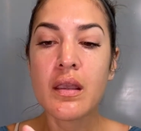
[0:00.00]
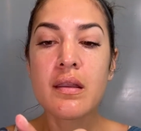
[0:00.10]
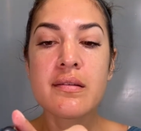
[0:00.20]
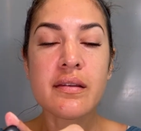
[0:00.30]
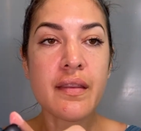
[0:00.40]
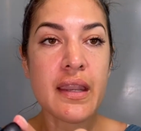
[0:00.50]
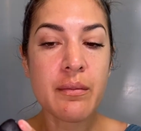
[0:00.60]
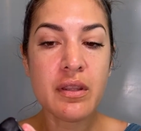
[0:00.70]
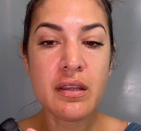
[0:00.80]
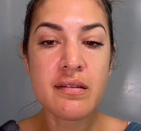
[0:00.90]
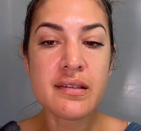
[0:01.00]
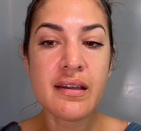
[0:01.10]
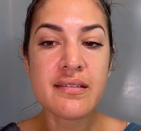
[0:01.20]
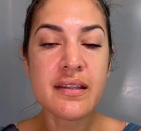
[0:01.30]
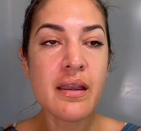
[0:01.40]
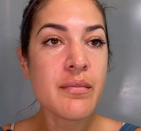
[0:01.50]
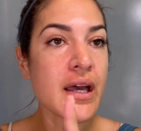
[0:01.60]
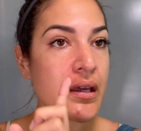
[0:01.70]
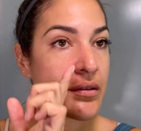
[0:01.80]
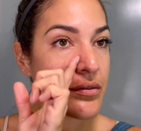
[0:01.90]
So then I'm going to use that same
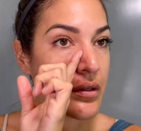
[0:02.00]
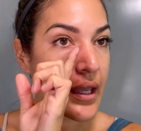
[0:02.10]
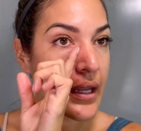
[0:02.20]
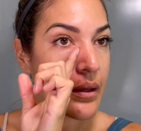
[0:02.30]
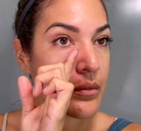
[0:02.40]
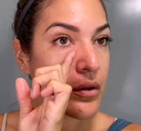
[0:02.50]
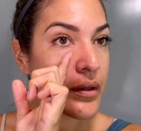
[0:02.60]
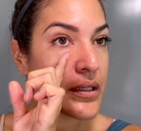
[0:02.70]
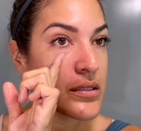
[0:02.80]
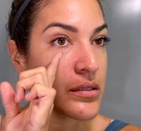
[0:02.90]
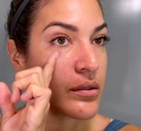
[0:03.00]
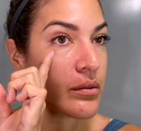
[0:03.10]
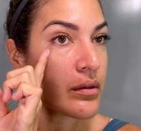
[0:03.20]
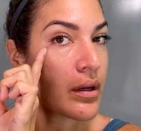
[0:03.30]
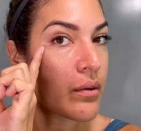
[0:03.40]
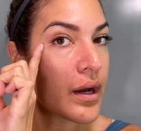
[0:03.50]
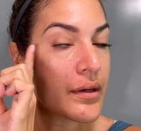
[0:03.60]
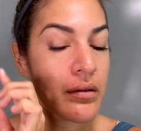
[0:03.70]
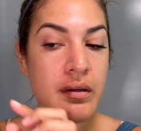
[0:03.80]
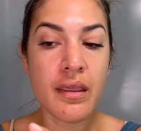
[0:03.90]
edge and I'm going to go
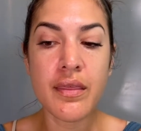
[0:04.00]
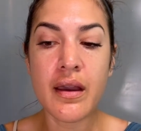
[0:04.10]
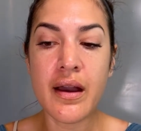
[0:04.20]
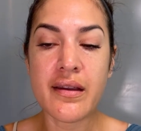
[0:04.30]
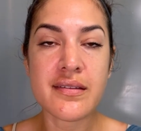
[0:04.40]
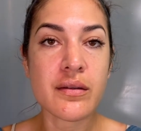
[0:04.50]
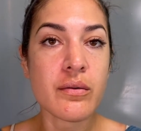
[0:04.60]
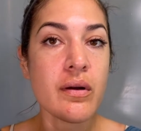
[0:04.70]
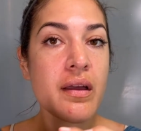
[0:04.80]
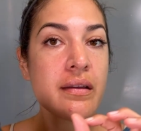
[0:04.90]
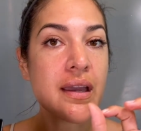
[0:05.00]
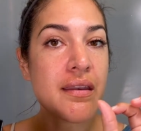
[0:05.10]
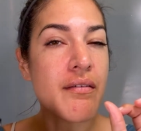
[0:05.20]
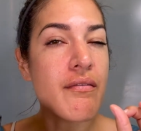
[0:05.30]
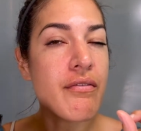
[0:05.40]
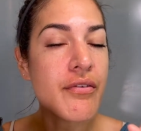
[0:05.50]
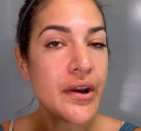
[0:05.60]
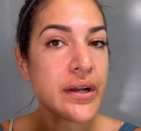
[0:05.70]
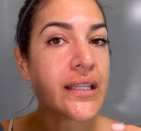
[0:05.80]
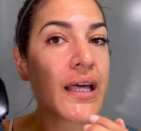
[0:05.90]
underneath the eye. So again,
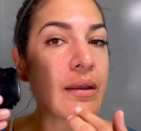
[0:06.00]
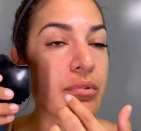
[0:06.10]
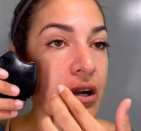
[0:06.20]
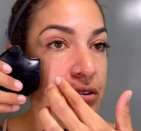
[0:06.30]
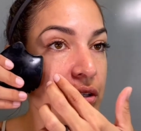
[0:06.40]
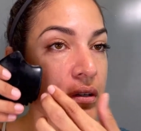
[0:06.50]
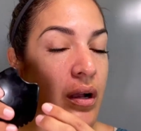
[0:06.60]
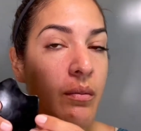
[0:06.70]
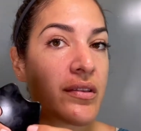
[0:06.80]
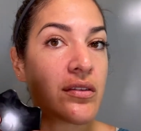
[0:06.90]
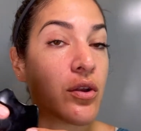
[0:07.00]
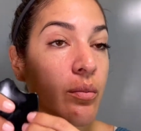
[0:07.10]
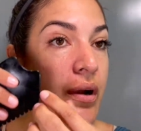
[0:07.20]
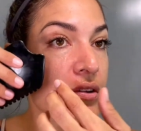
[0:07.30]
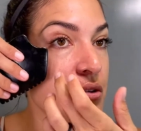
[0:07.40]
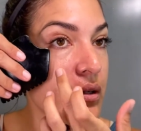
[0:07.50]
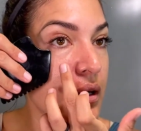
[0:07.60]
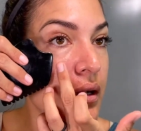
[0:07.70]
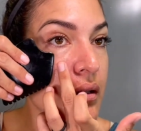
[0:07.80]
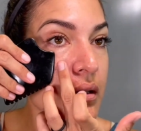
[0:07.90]
very light pressure, almost no pressure at
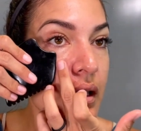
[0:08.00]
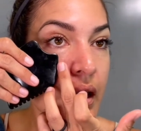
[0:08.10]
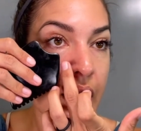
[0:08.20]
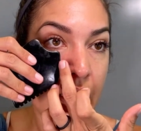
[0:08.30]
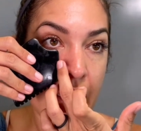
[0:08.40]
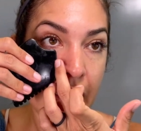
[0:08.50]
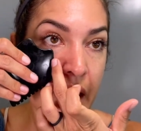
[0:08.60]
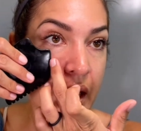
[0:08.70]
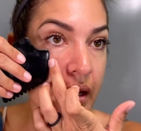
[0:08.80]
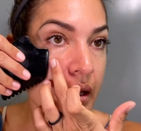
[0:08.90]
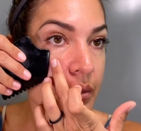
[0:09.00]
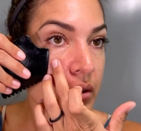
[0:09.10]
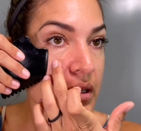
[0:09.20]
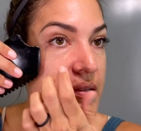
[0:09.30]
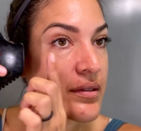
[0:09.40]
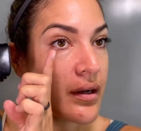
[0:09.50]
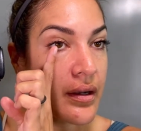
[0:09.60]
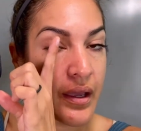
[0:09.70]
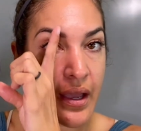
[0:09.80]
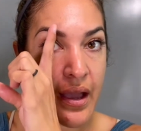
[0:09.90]
all. And I'm going to start
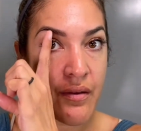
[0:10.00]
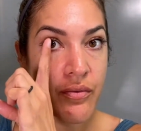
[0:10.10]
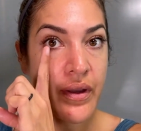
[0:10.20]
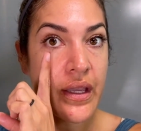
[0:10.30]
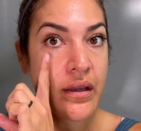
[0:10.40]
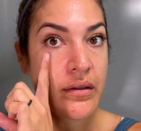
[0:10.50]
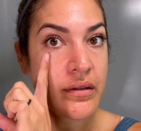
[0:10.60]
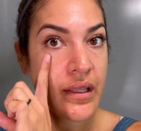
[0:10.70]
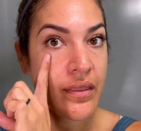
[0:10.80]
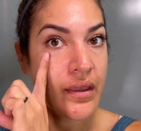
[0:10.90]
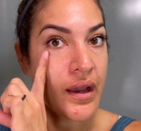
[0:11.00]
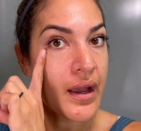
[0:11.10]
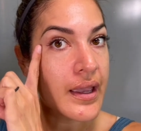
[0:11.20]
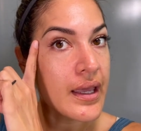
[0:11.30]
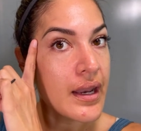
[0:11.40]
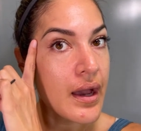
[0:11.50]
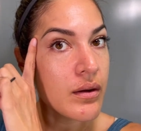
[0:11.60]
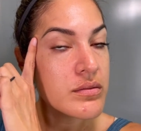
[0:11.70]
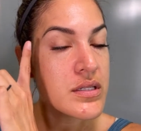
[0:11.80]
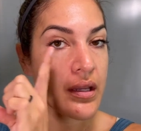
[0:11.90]
halfway underneath the eye and
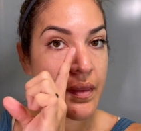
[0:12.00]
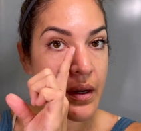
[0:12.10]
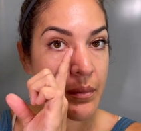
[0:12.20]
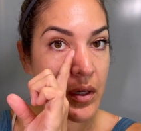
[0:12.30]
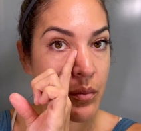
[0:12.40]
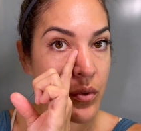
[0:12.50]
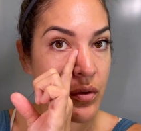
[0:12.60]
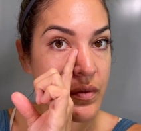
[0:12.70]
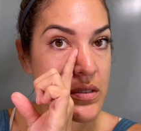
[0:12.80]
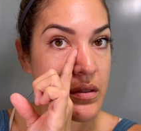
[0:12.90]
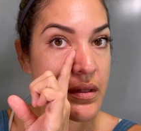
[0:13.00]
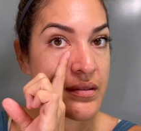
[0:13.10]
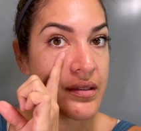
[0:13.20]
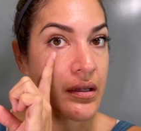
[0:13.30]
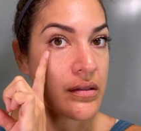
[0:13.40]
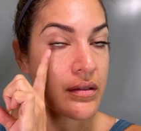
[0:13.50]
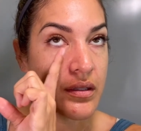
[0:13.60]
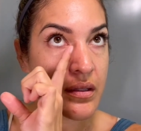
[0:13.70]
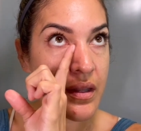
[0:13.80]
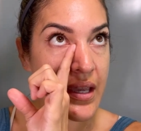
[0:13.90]
out, and then I'm going to move to
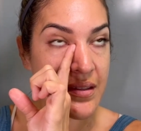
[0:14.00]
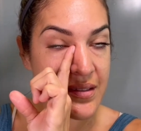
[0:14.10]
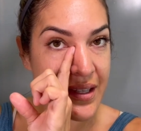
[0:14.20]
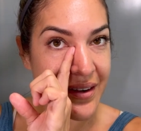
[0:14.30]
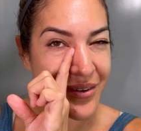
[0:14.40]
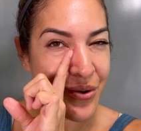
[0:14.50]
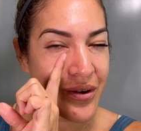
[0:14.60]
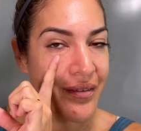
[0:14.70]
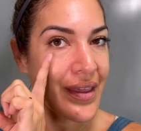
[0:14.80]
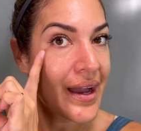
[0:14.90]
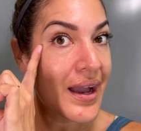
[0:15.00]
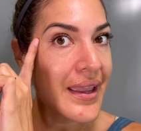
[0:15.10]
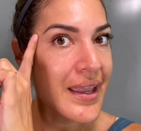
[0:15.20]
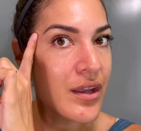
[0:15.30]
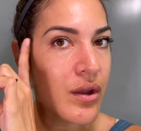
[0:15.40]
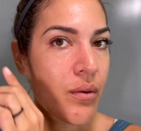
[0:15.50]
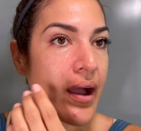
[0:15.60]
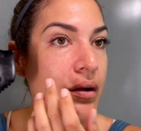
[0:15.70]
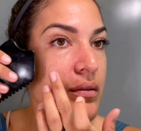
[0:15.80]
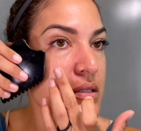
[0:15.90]
the inside corner of the eye and go out.